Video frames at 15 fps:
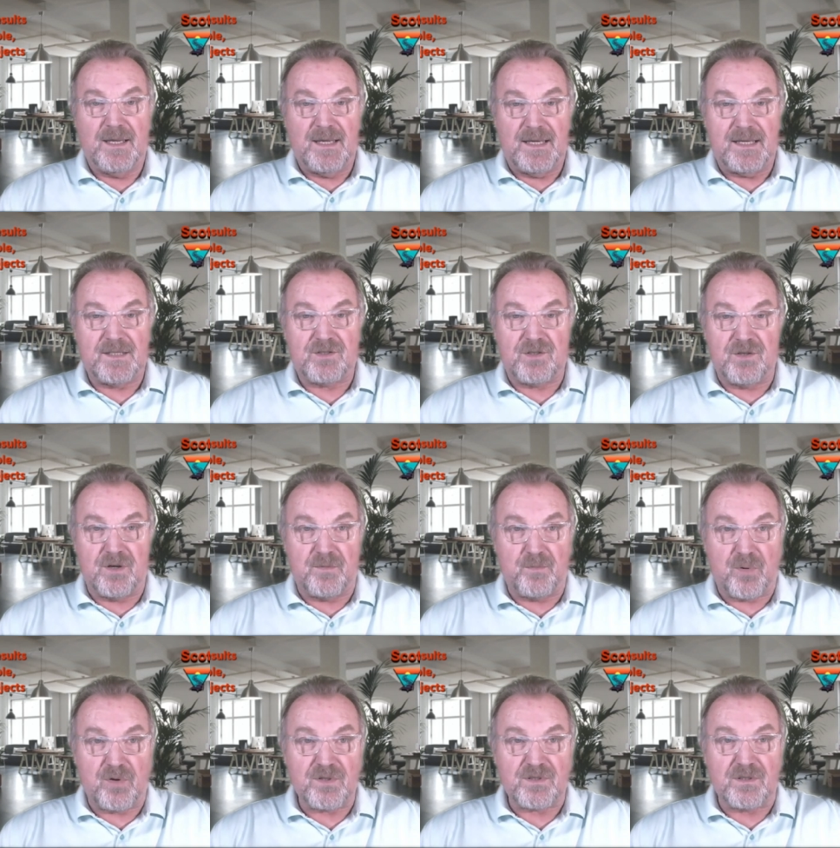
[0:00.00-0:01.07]
It's your
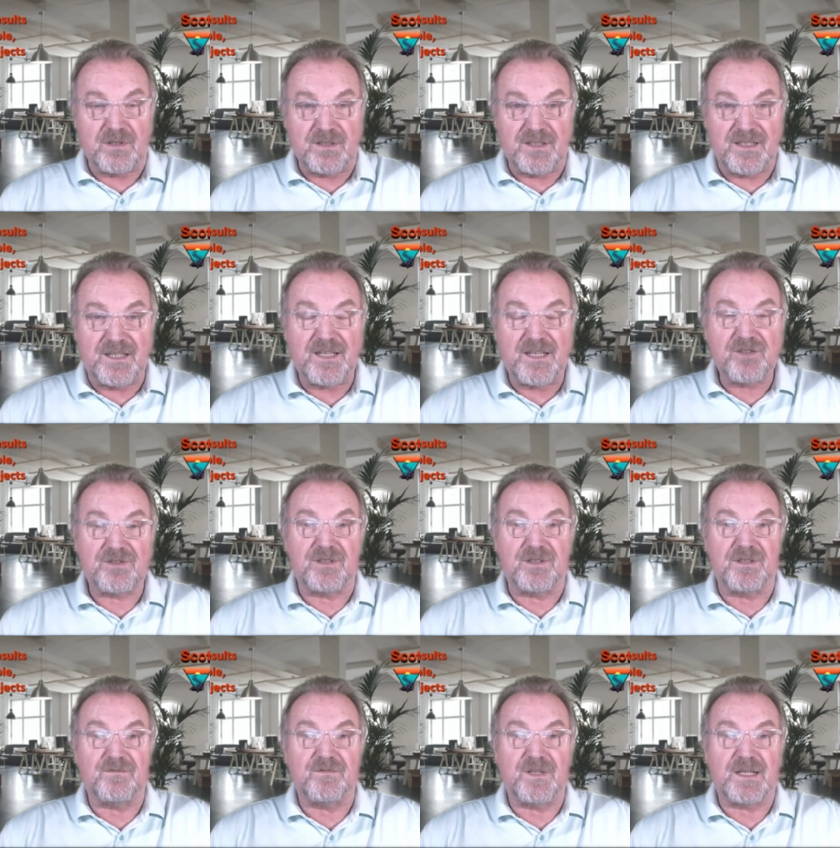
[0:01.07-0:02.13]
personal
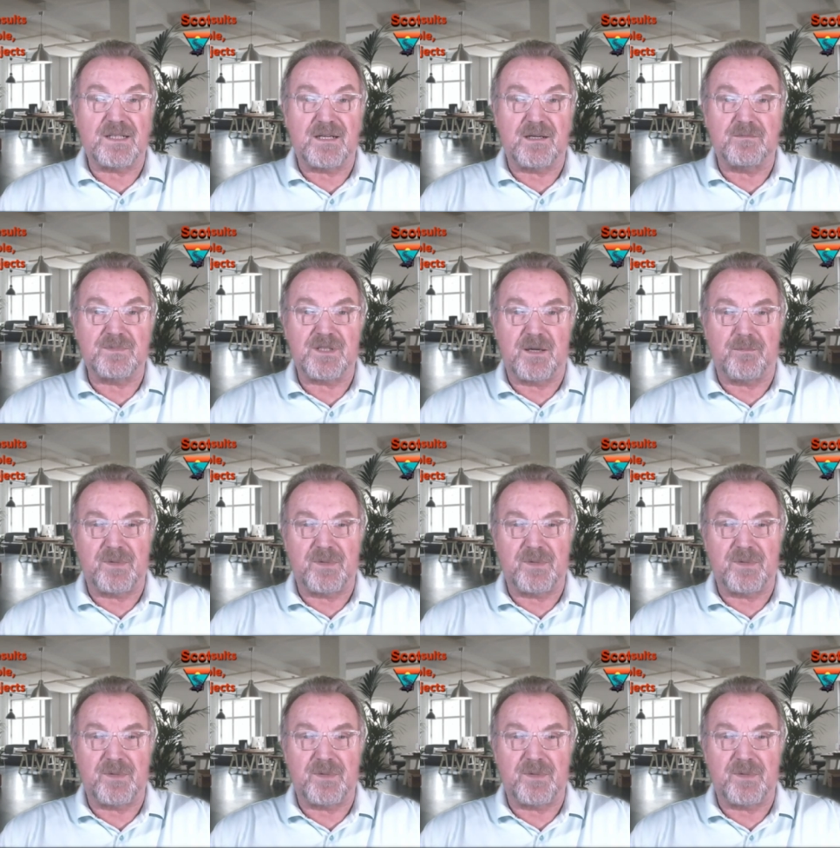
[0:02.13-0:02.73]
initiative that comes up.